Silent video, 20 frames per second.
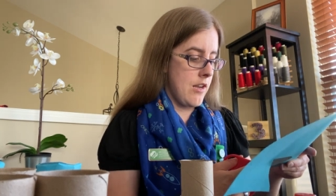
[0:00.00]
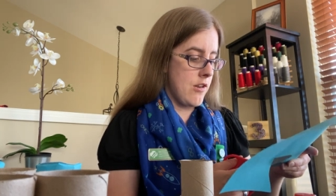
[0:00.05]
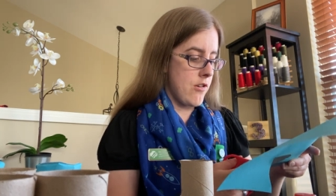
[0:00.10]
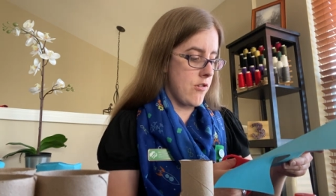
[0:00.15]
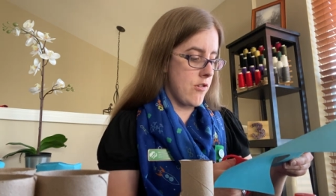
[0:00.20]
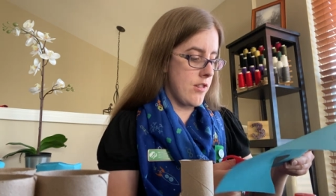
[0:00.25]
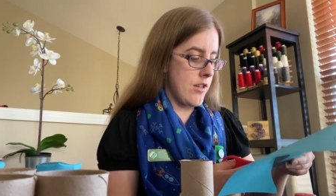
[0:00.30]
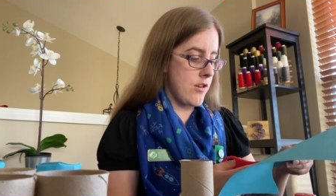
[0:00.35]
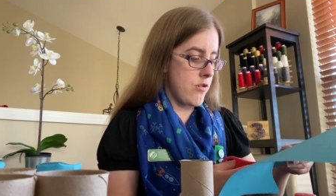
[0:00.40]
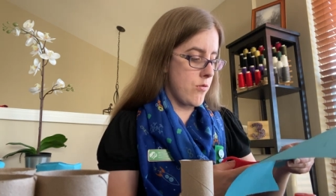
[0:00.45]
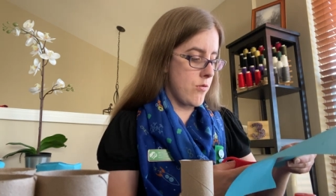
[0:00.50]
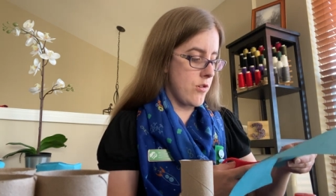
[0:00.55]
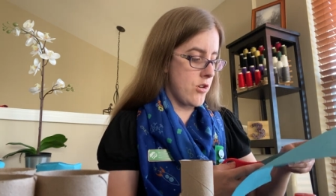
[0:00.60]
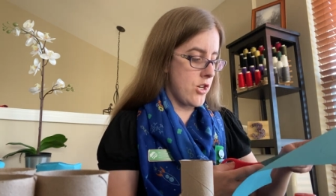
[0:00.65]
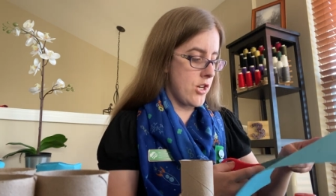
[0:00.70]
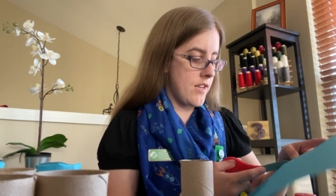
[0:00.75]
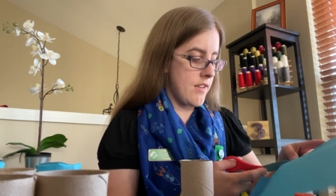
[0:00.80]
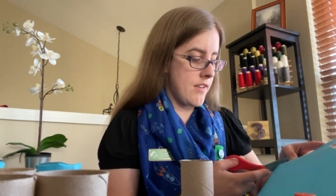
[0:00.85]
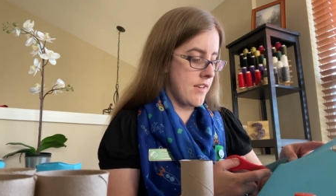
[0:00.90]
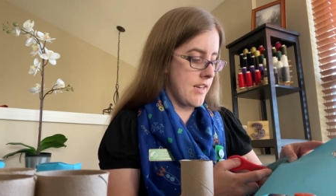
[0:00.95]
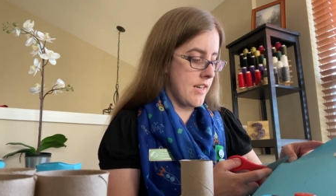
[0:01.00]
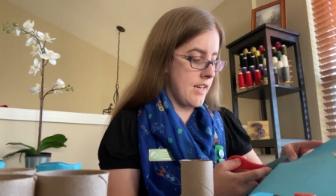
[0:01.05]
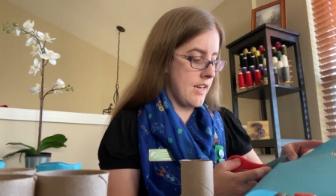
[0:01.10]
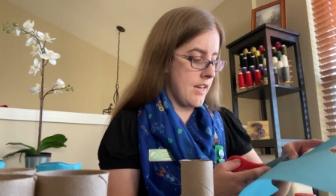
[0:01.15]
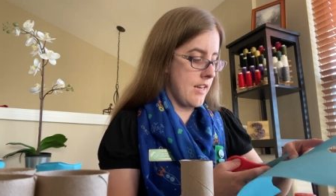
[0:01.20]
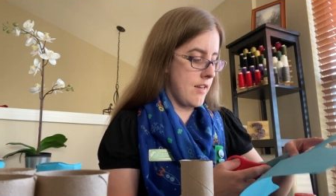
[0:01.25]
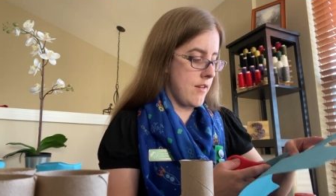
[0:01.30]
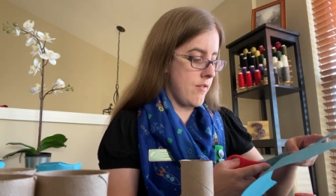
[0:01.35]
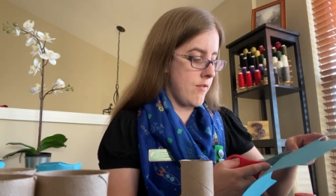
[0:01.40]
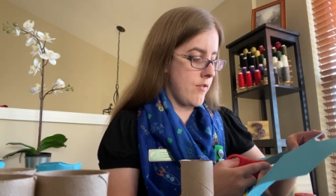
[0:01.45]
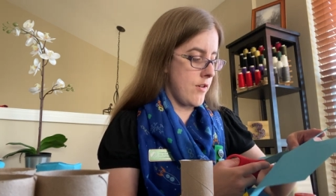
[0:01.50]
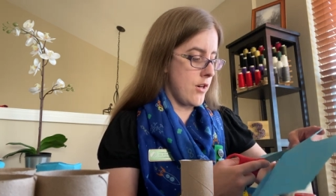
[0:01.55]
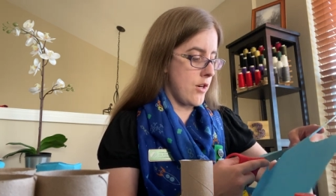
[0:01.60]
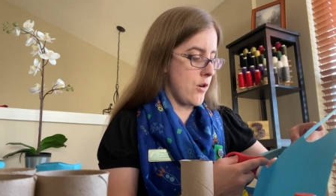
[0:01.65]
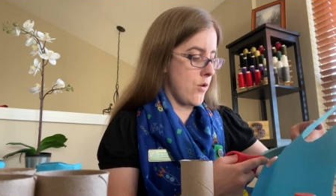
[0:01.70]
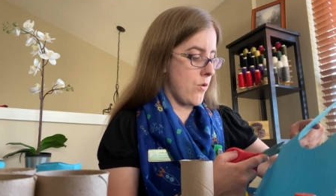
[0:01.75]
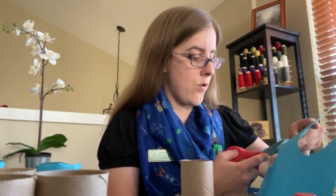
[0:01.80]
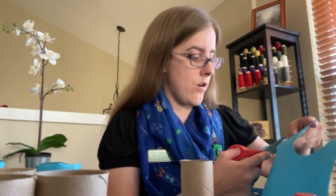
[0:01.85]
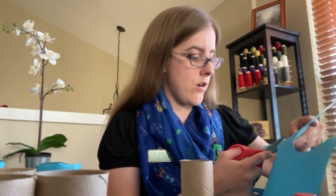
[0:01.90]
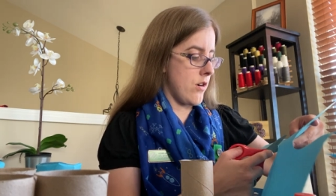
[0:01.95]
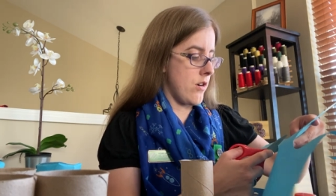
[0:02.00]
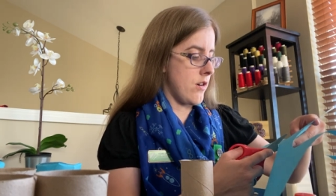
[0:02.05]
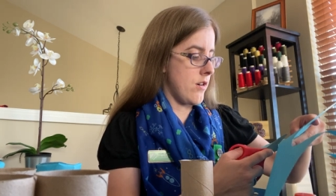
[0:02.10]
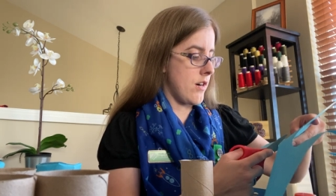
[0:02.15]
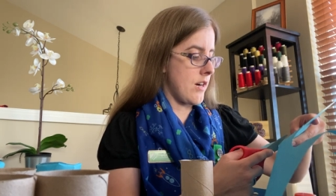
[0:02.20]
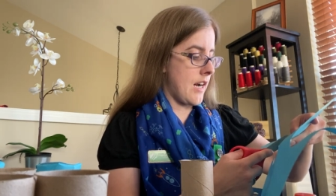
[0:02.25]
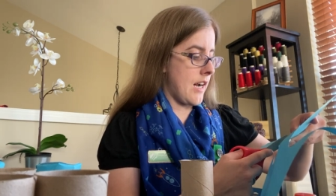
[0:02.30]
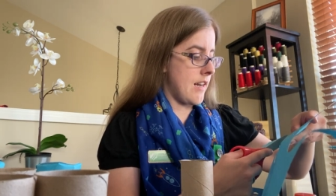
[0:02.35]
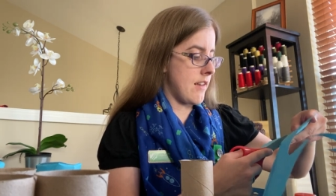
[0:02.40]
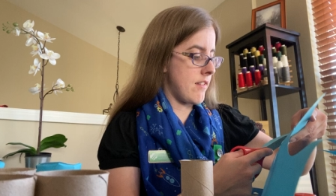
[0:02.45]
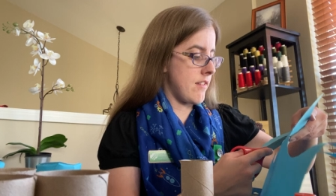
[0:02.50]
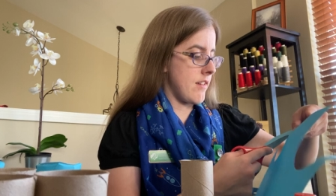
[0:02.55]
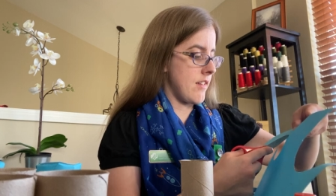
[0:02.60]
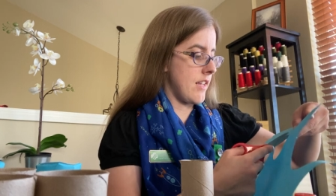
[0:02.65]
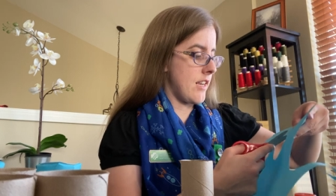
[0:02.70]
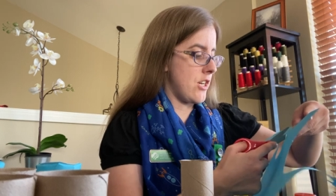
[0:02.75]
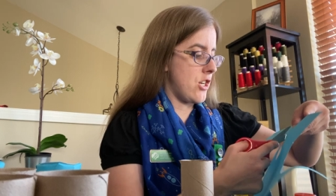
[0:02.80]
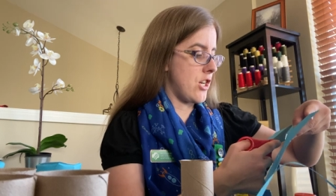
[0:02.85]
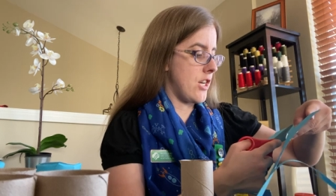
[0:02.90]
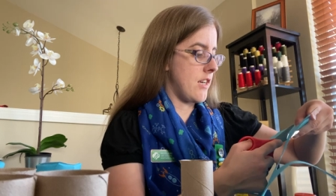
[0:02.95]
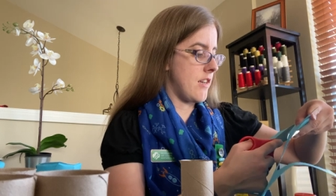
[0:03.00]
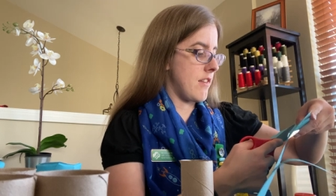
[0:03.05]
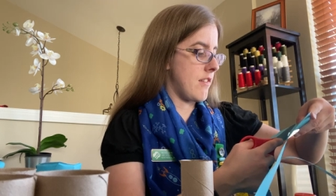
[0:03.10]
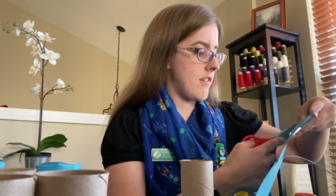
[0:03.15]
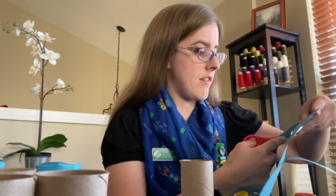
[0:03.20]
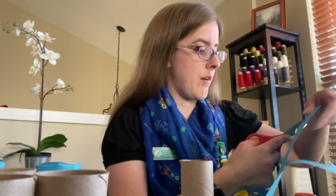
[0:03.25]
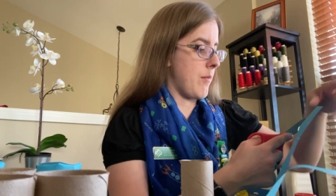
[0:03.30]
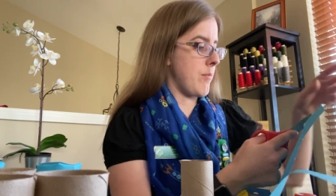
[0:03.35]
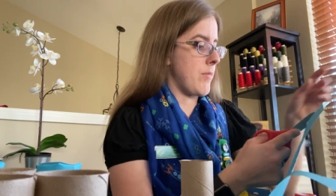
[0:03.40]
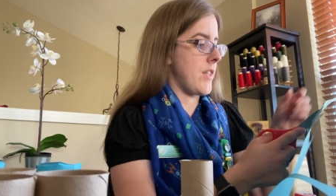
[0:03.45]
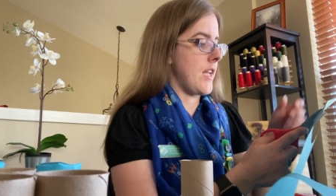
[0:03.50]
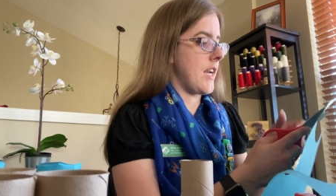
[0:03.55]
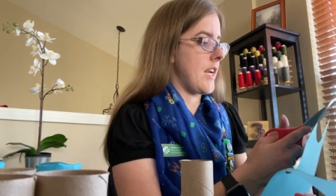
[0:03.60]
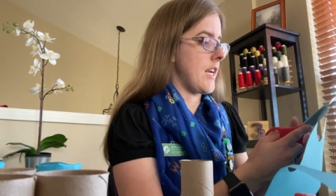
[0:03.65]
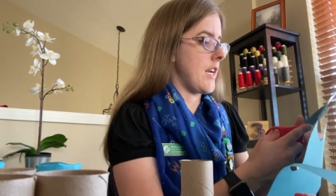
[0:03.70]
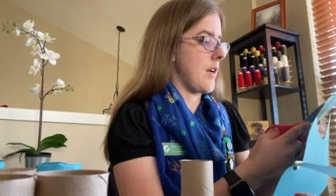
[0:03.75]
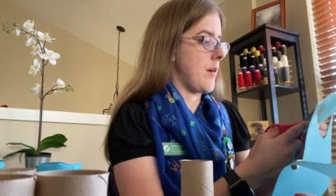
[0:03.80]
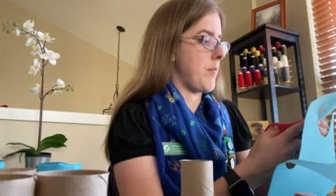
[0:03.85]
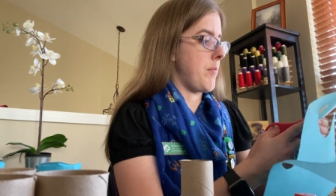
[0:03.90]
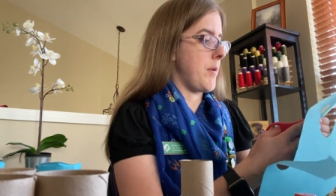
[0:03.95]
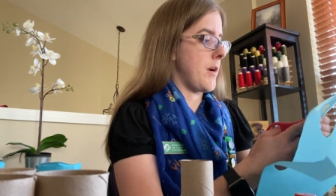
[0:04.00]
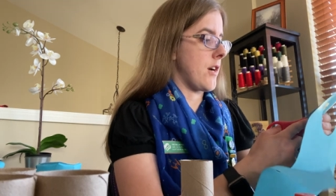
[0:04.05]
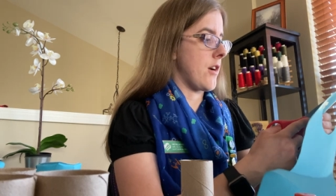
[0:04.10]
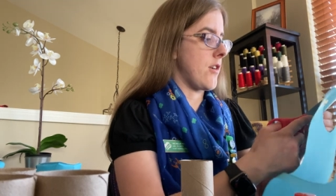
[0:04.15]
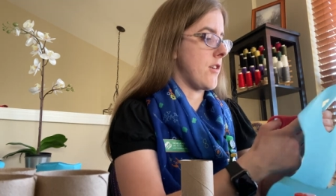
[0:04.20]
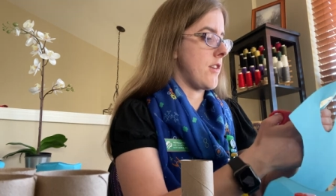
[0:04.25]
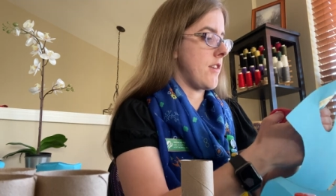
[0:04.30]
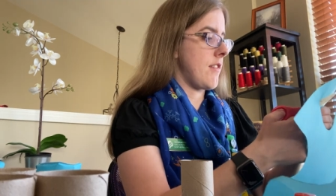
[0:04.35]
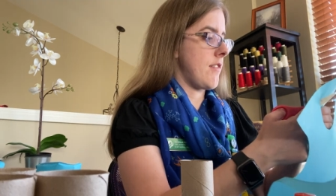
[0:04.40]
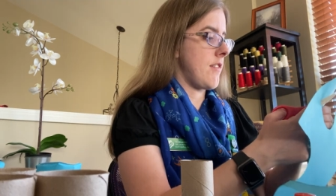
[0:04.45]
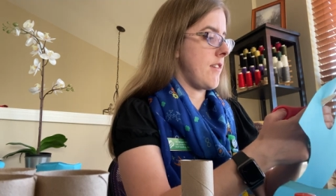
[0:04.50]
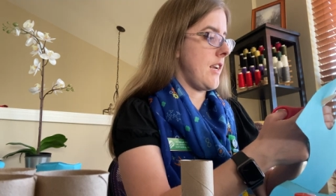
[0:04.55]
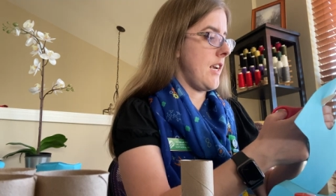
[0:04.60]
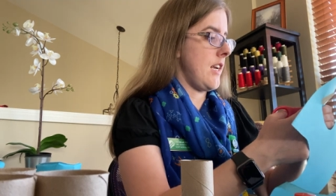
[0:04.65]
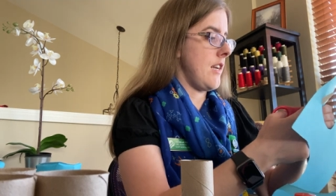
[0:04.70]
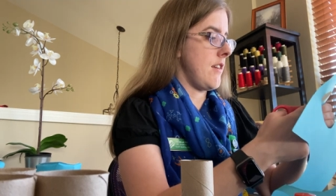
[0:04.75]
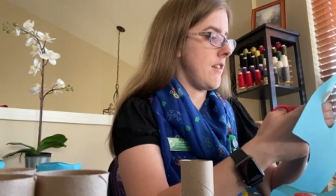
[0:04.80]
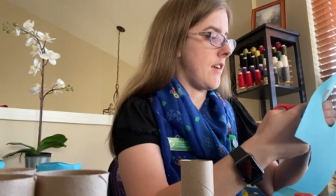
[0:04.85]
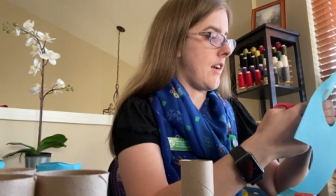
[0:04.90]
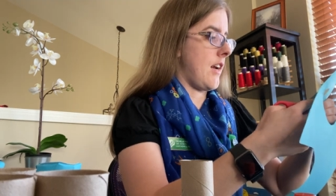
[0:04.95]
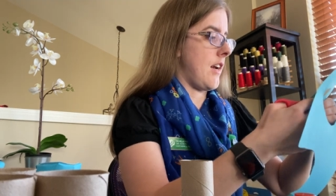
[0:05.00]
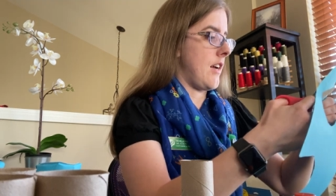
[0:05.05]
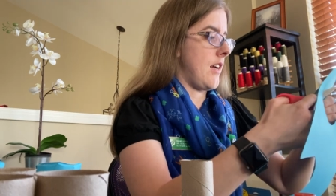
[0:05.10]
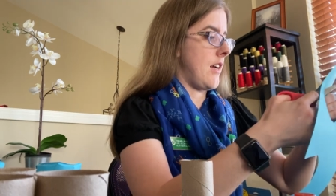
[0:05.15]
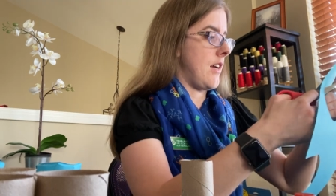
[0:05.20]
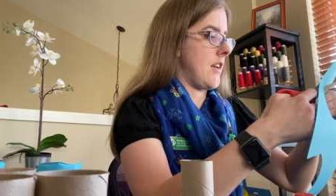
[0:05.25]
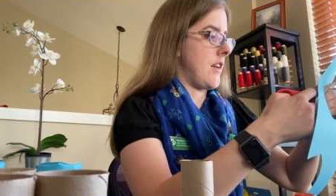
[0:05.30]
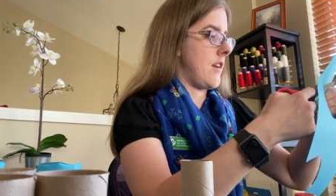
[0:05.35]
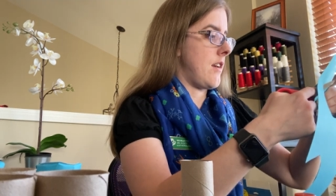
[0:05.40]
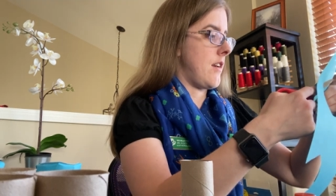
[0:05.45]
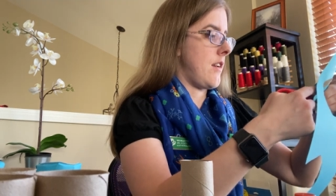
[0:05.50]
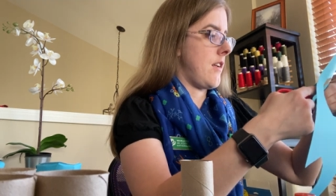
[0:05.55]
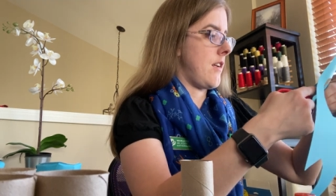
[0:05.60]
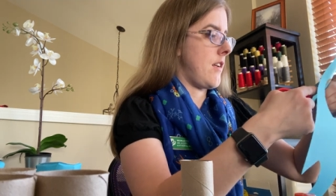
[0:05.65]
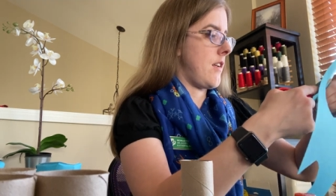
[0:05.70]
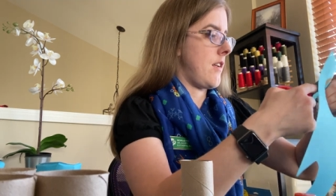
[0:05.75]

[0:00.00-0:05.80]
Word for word: So this will just give your constellation something bigger to stand on.